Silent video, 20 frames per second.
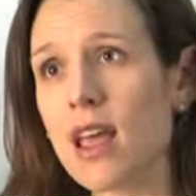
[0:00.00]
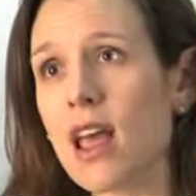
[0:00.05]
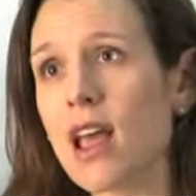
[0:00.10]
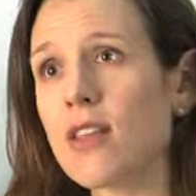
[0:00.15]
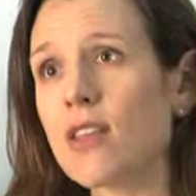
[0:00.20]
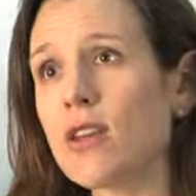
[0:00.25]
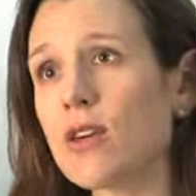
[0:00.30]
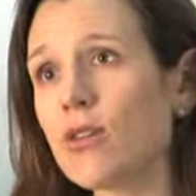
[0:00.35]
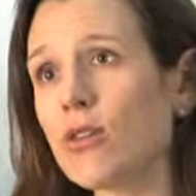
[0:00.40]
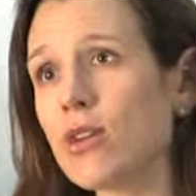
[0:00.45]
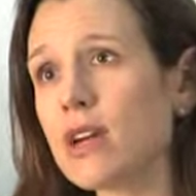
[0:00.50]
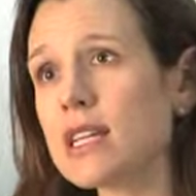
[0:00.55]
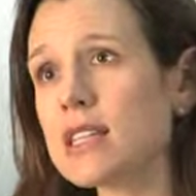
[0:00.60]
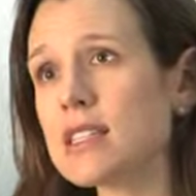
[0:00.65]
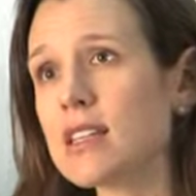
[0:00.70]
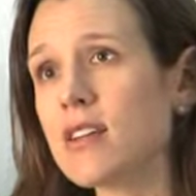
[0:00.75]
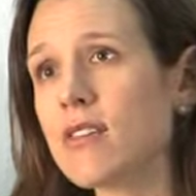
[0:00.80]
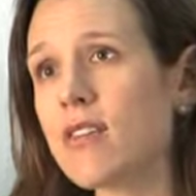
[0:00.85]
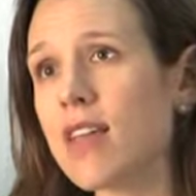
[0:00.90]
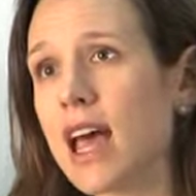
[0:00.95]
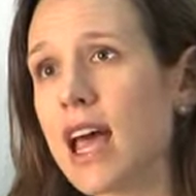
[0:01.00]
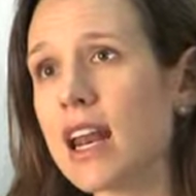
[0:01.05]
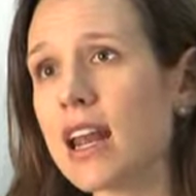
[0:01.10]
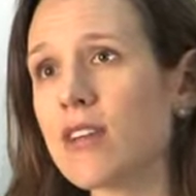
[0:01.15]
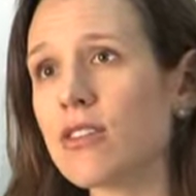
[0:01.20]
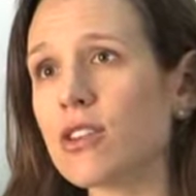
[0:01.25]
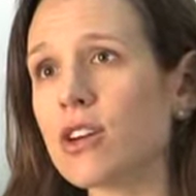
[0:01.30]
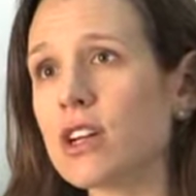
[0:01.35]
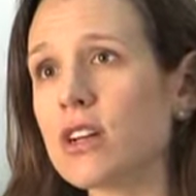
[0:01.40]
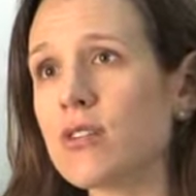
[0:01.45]
And the risk of that
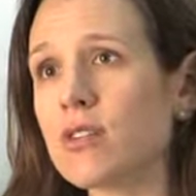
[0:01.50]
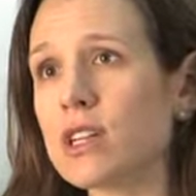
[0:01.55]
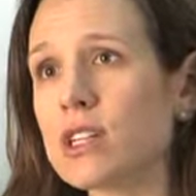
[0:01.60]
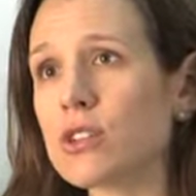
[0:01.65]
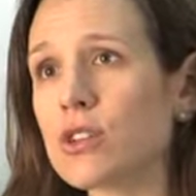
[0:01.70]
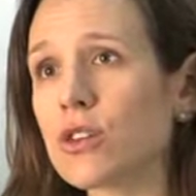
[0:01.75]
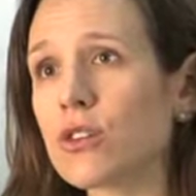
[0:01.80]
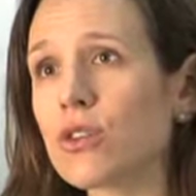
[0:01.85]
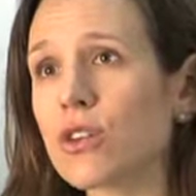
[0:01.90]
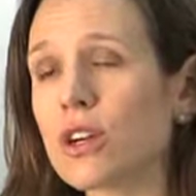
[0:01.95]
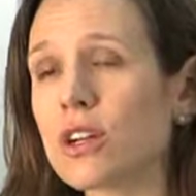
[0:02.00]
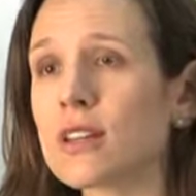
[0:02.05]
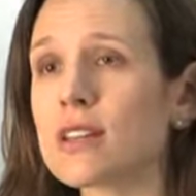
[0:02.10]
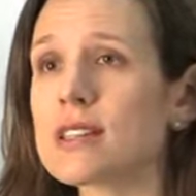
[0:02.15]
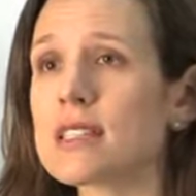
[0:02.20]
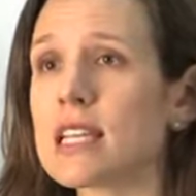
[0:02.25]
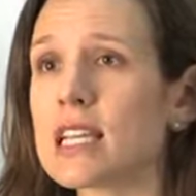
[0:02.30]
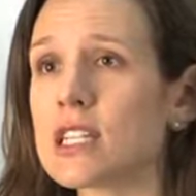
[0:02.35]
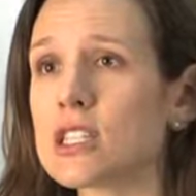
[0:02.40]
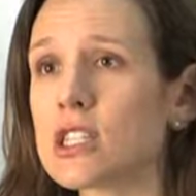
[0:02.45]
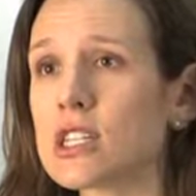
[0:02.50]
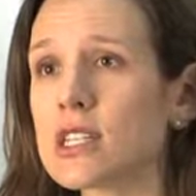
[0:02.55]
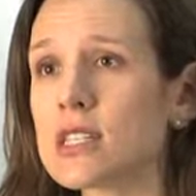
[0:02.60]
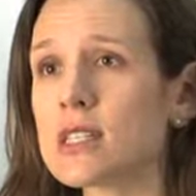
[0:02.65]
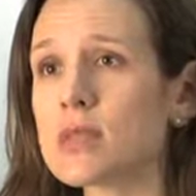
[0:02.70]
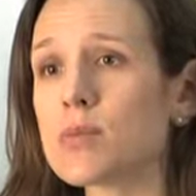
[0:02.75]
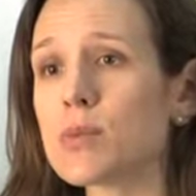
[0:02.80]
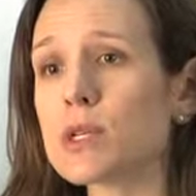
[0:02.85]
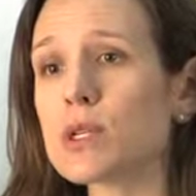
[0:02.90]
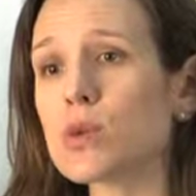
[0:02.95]
after in vitro fertilization
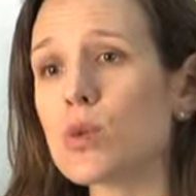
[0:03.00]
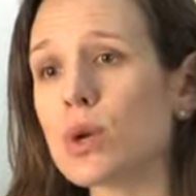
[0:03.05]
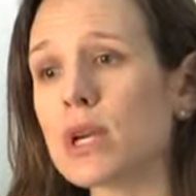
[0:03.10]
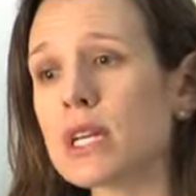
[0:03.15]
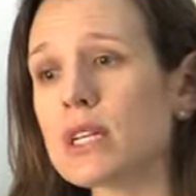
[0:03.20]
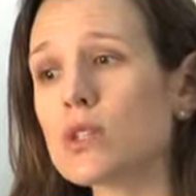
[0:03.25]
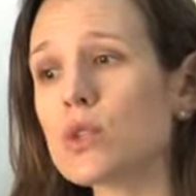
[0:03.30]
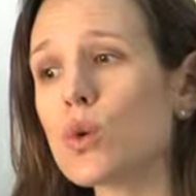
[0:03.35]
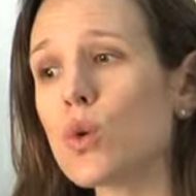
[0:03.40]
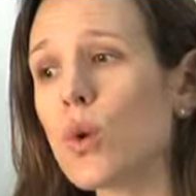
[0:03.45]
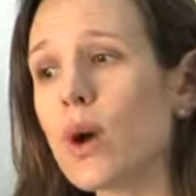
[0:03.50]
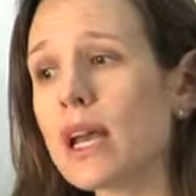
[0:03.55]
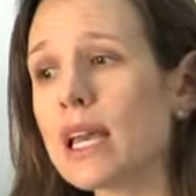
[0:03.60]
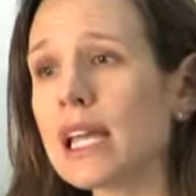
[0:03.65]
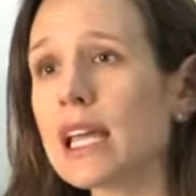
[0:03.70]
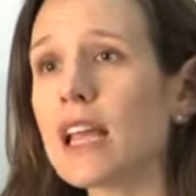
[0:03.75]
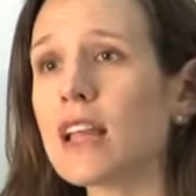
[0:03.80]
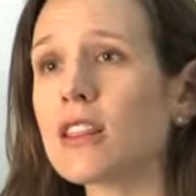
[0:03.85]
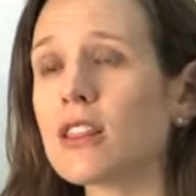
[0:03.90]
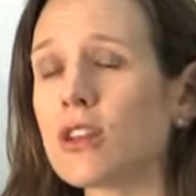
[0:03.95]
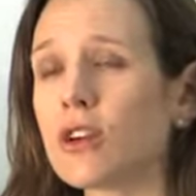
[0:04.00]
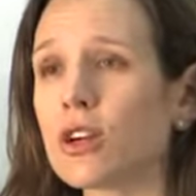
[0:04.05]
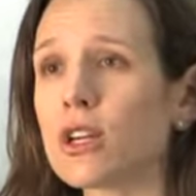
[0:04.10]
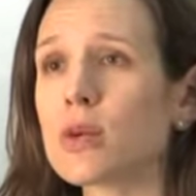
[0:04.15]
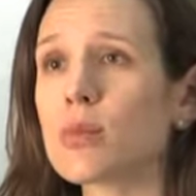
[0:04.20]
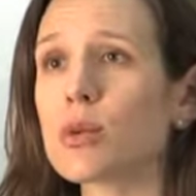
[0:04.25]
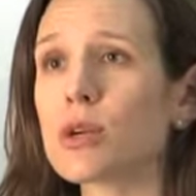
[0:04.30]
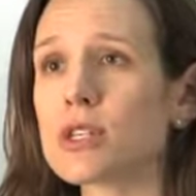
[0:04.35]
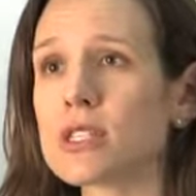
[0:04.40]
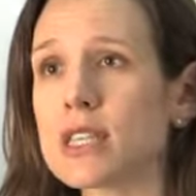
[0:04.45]
is between 20 and
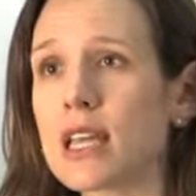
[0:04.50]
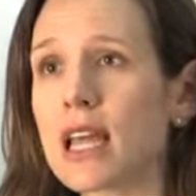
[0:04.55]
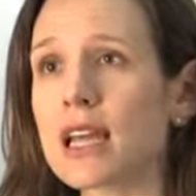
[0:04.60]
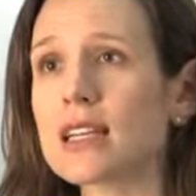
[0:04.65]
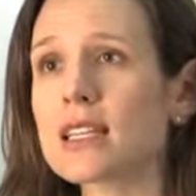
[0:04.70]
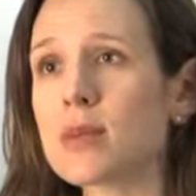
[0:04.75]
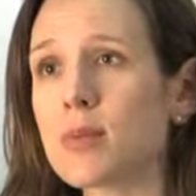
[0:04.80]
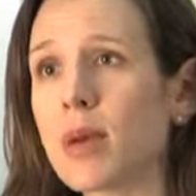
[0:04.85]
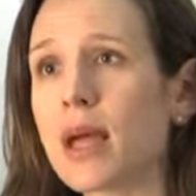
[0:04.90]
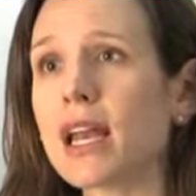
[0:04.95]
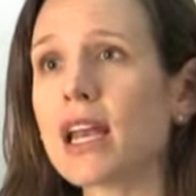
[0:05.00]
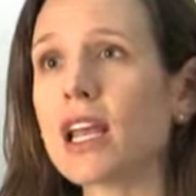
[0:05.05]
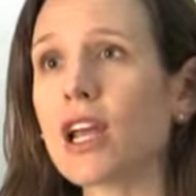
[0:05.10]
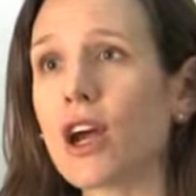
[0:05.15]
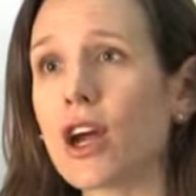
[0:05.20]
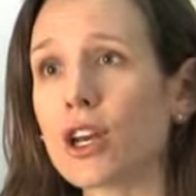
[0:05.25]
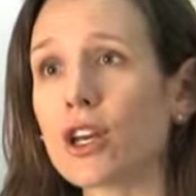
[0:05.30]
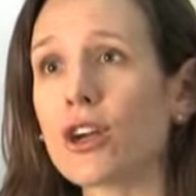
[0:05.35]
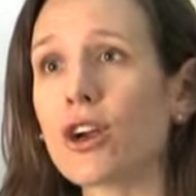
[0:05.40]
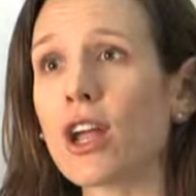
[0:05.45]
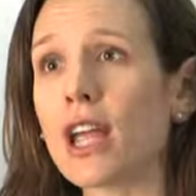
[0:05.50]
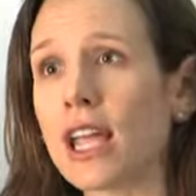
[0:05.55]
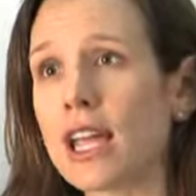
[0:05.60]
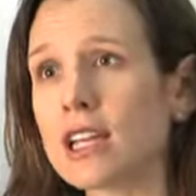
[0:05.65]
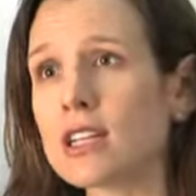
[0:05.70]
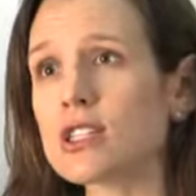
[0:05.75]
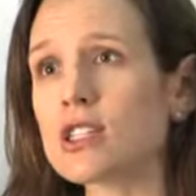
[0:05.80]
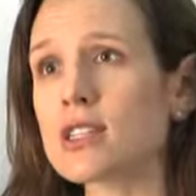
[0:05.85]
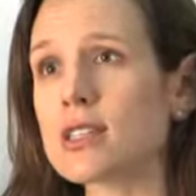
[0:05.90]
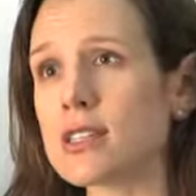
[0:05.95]
30 percent, depending on your
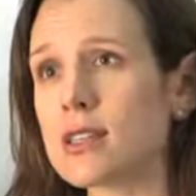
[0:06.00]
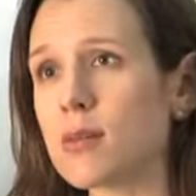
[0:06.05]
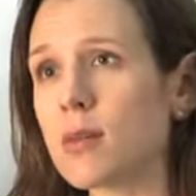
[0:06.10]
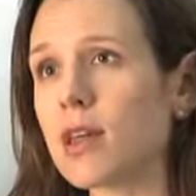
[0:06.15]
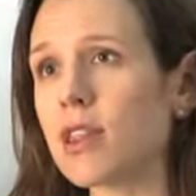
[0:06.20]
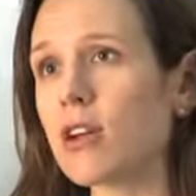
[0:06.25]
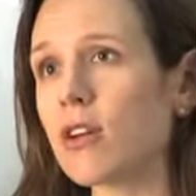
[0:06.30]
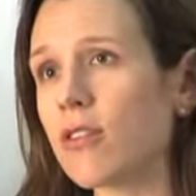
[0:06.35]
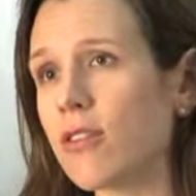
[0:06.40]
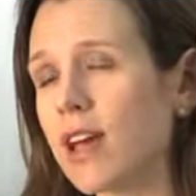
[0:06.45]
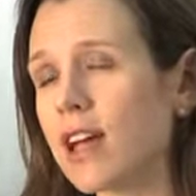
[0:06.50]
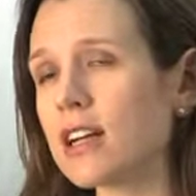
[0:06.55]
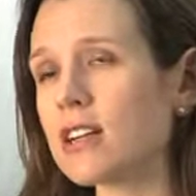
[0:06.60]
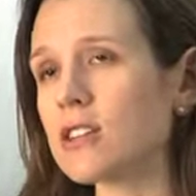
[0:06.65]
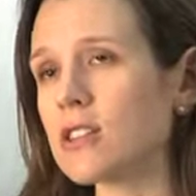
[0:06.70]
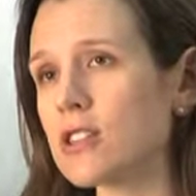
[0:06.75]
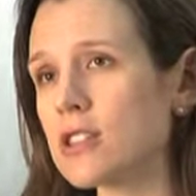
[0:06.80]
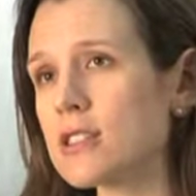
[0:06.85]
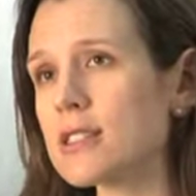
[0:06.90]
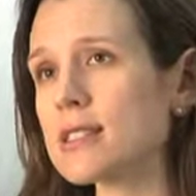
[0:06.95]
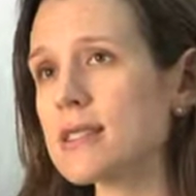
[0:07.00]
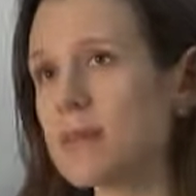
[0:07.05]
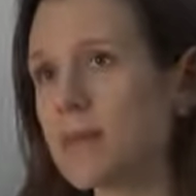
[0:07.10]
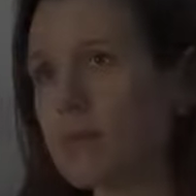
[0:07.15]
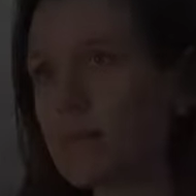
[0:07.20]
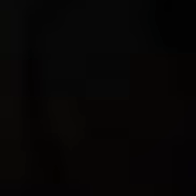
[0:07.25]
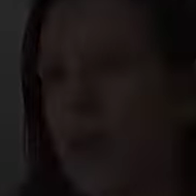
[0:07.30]
age and some other factors.